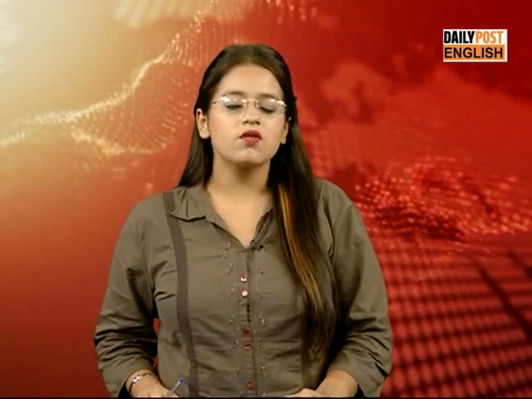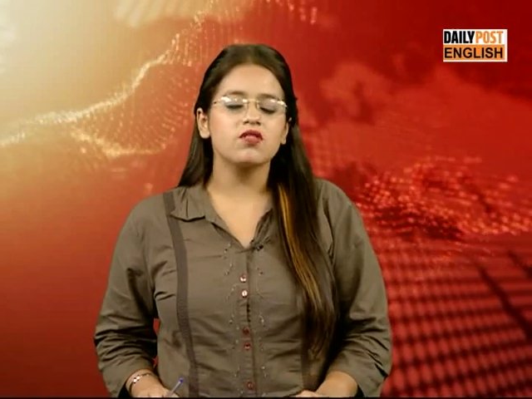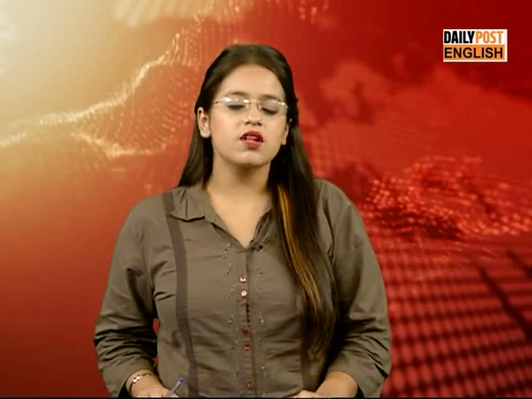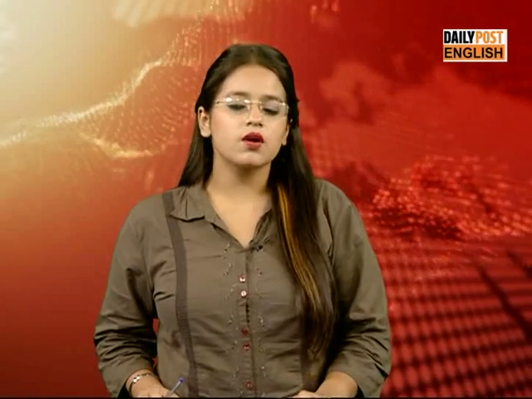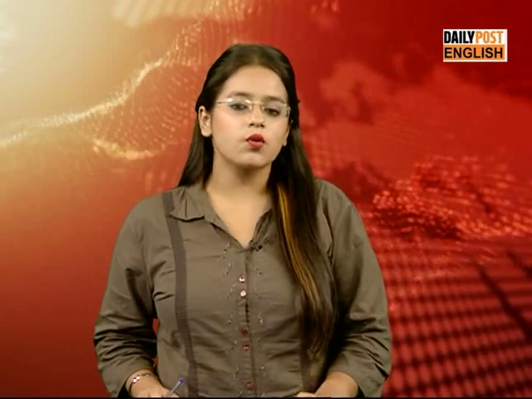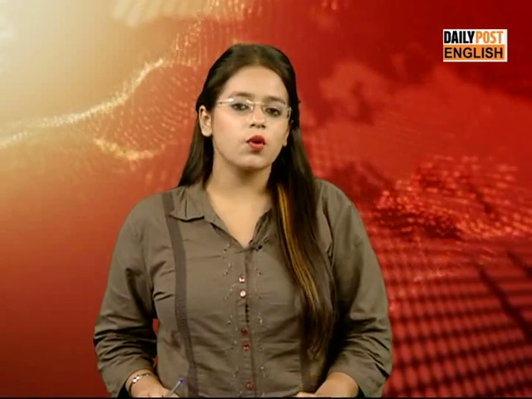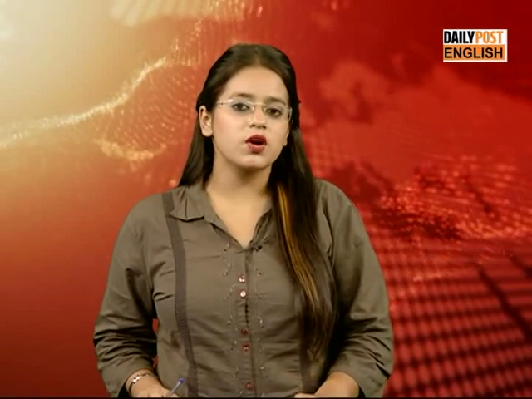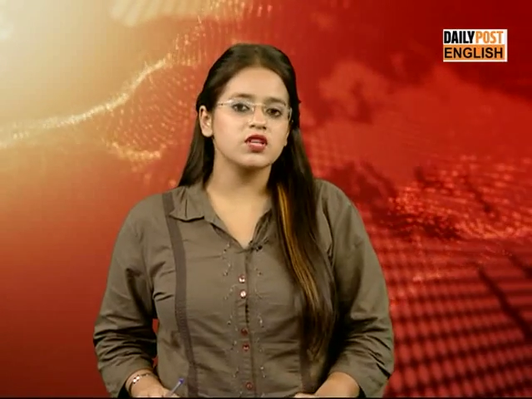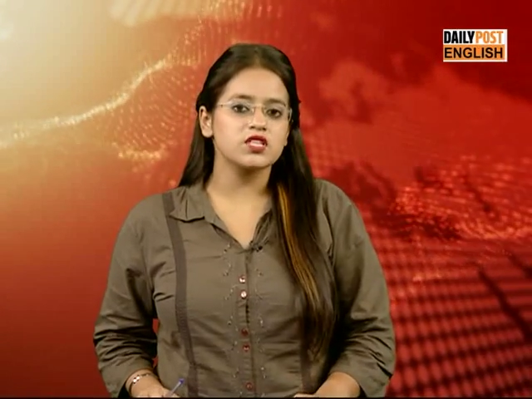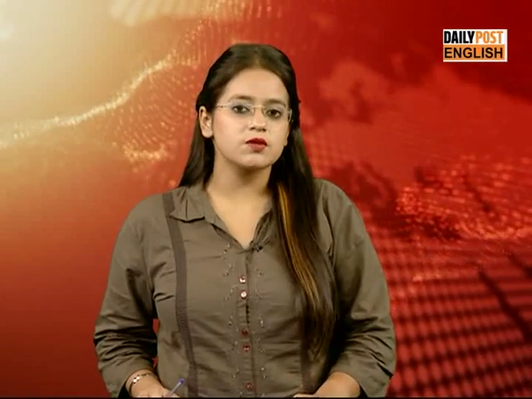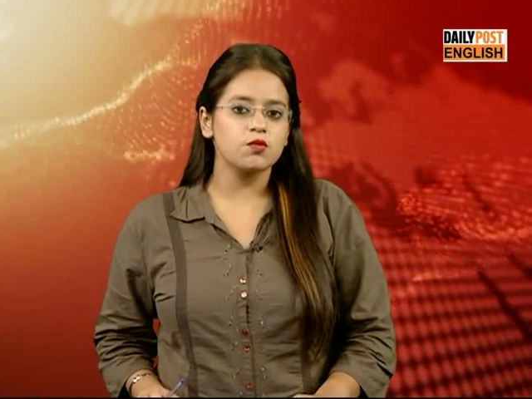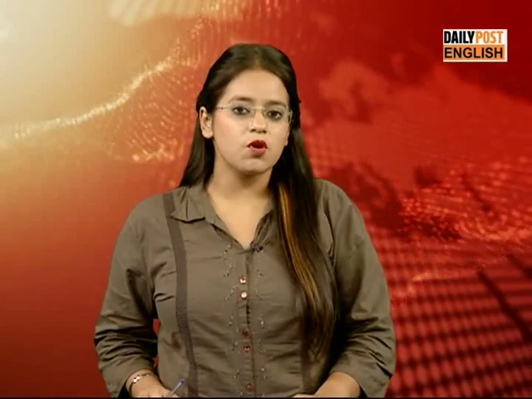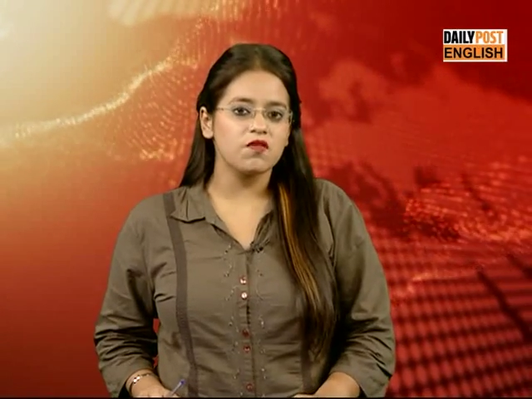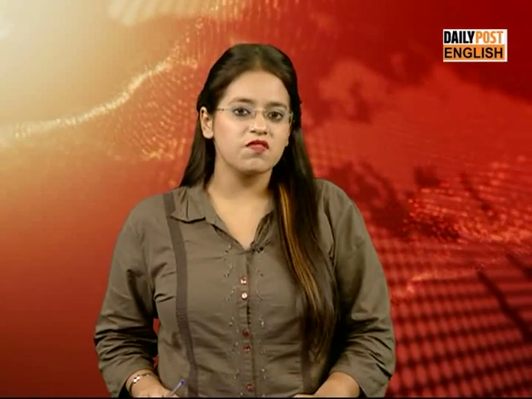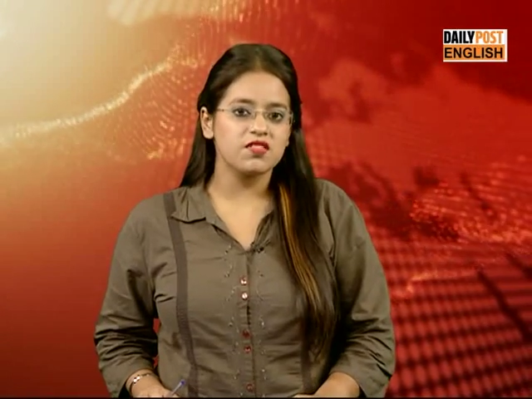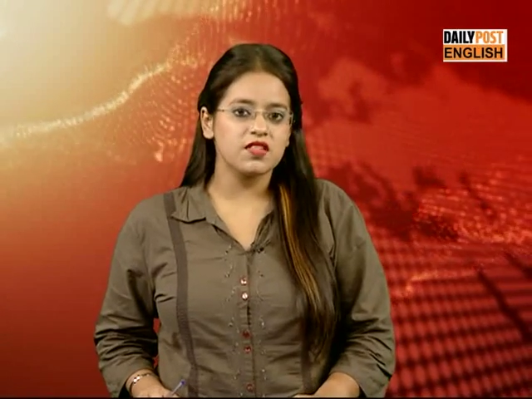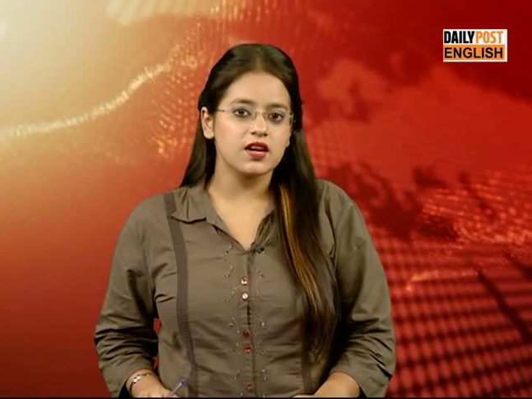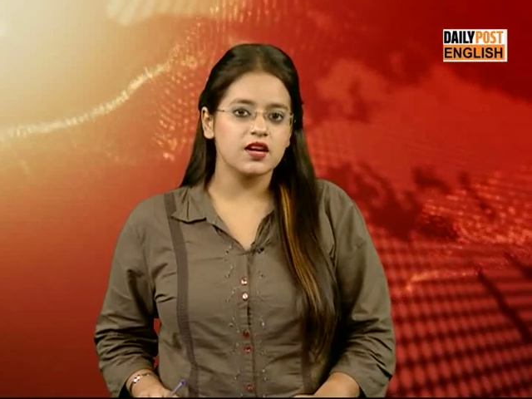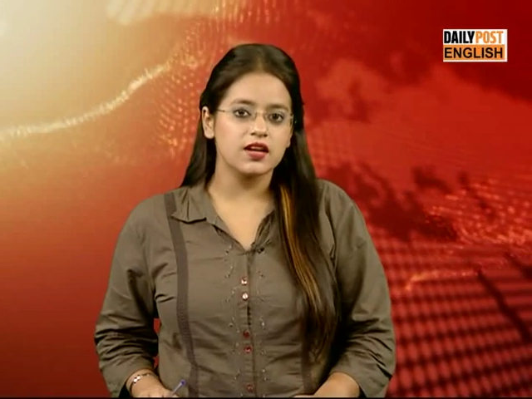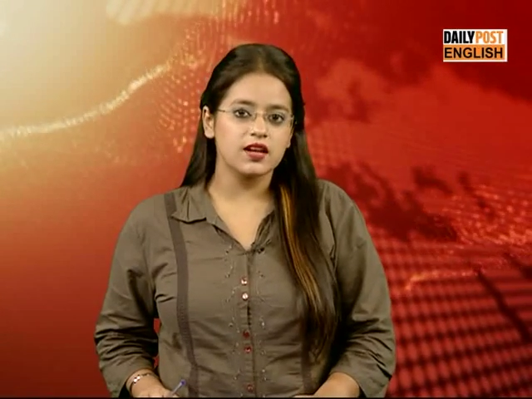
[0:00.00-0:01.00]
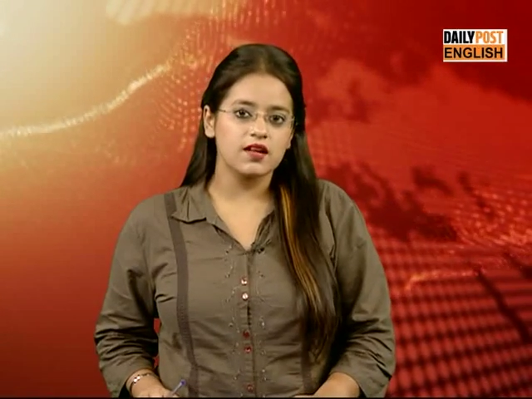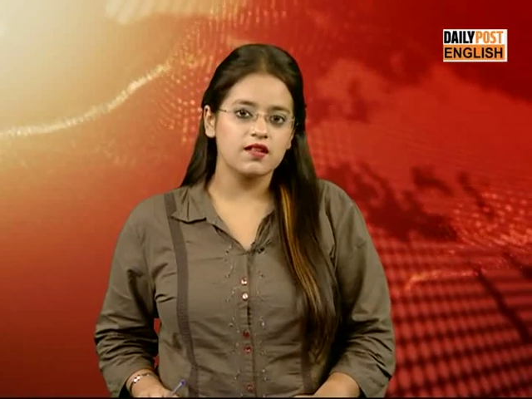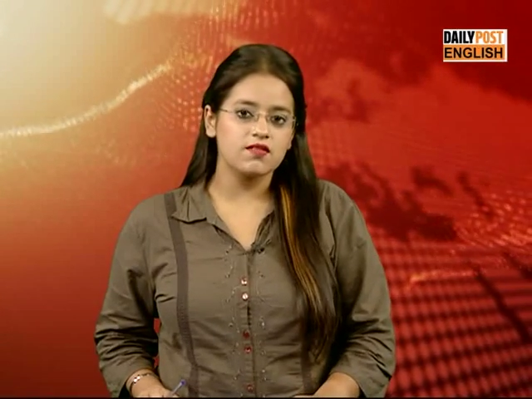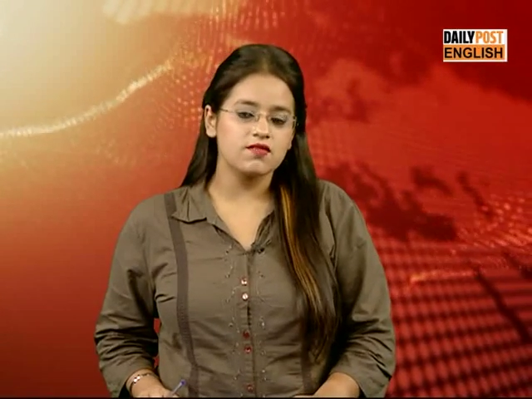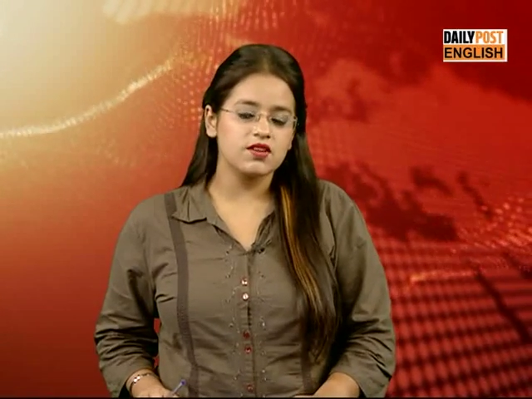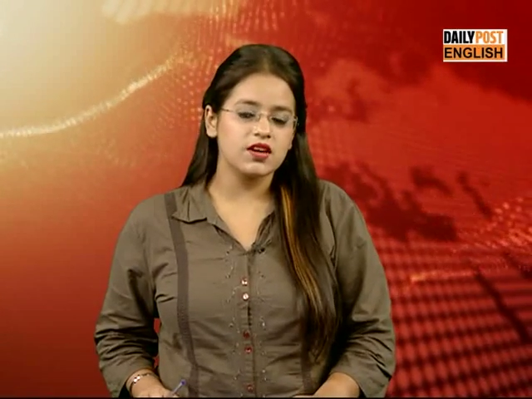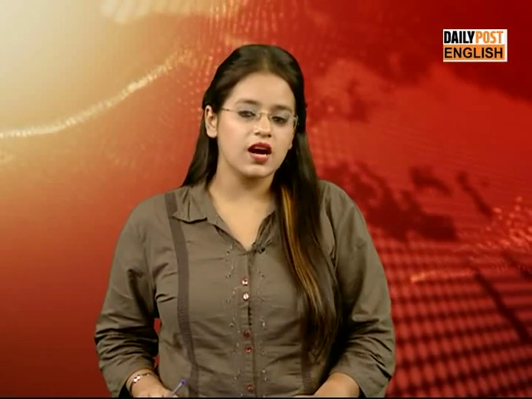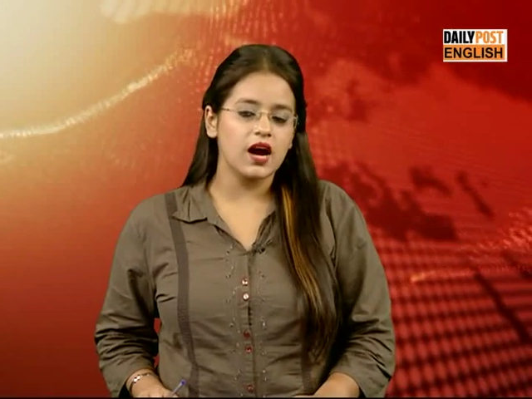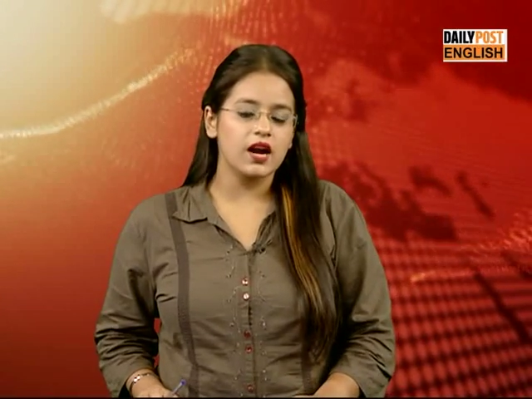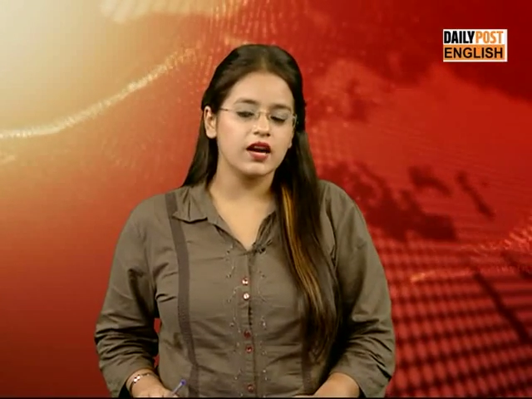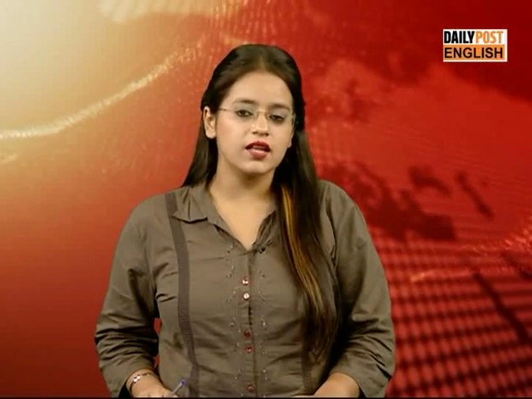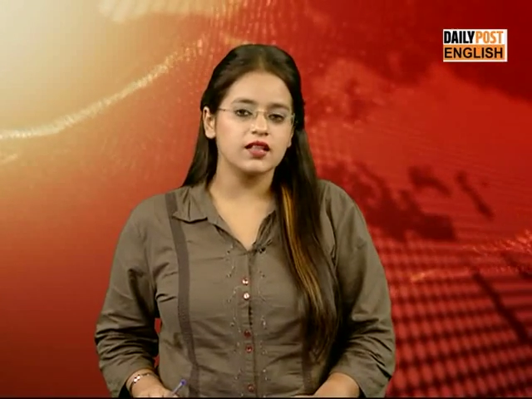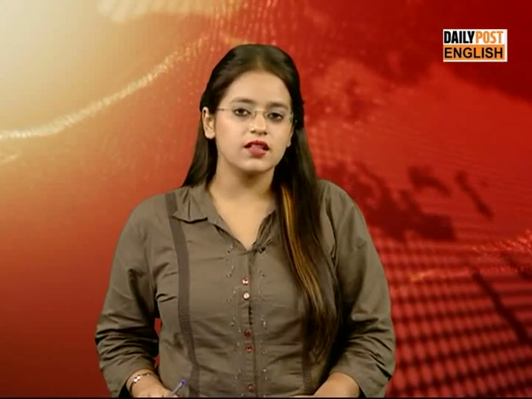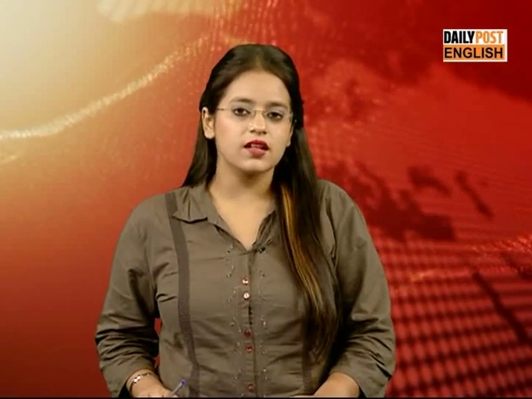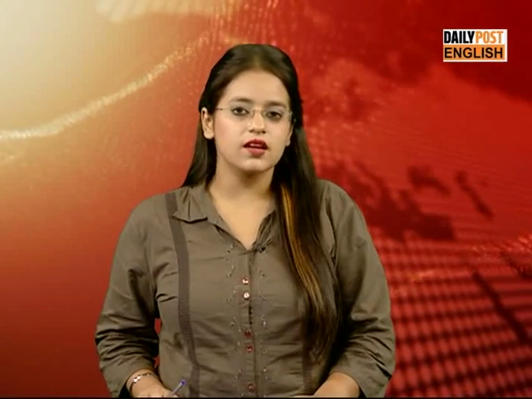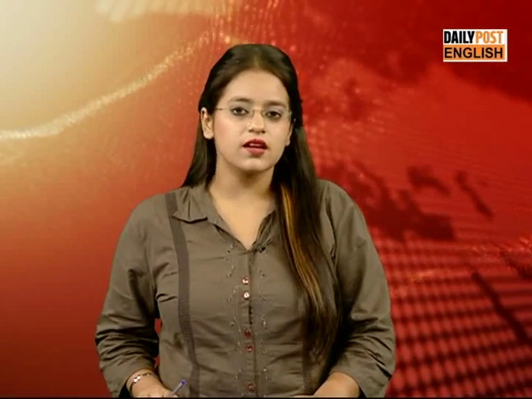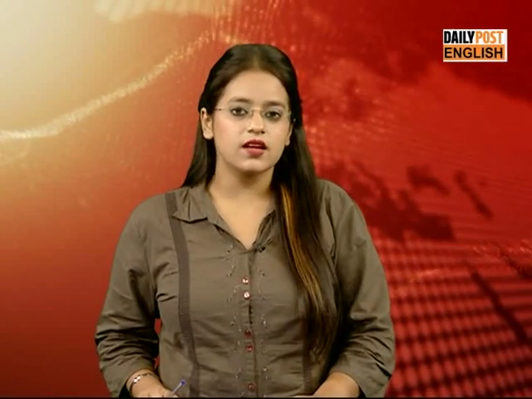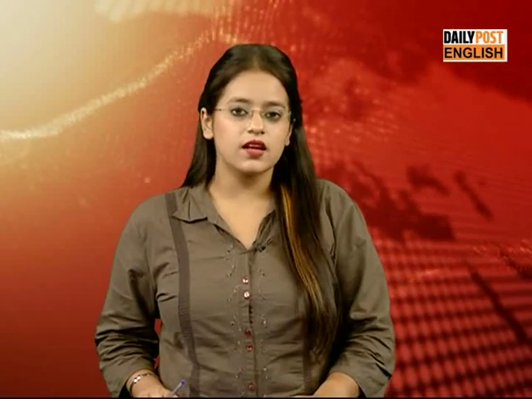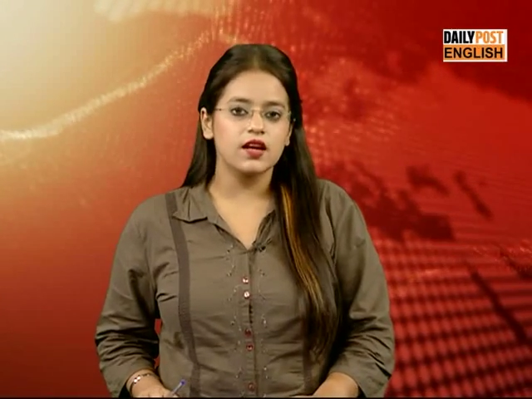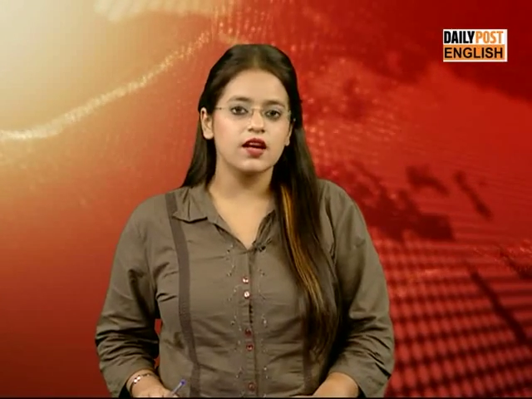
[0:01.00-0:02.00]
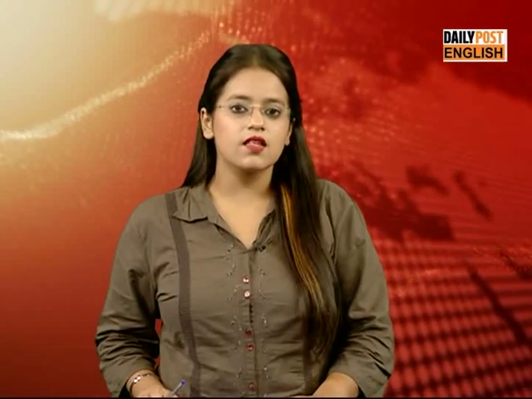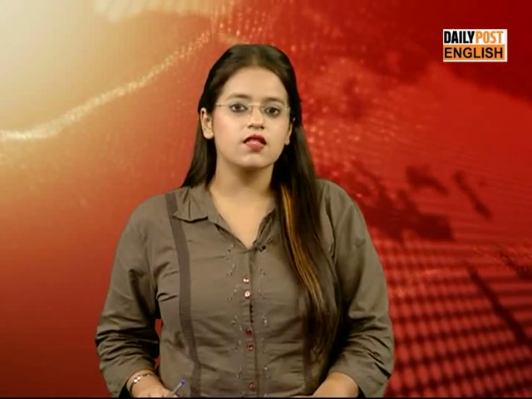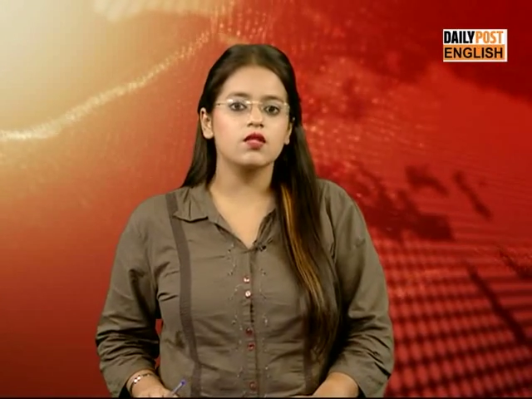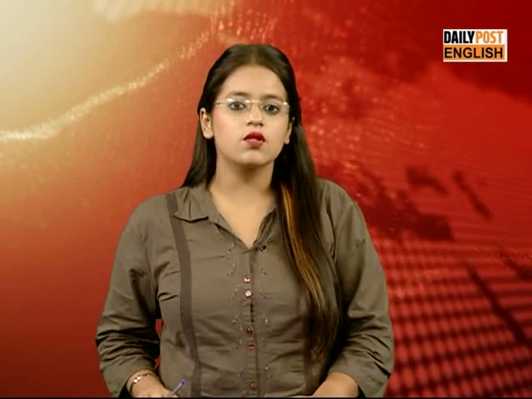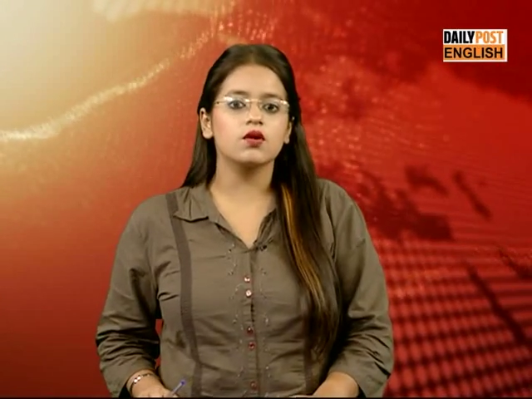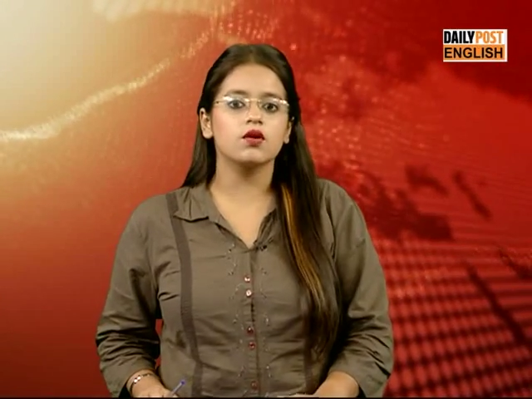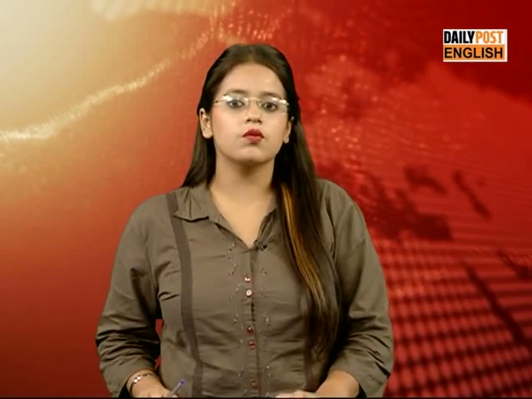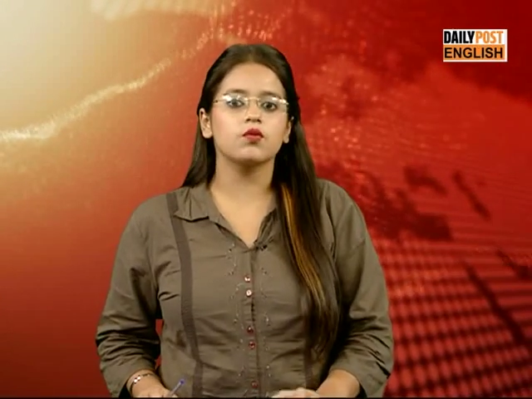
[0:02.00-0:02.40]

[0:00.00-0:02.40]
The quantum of sentence regarding the case,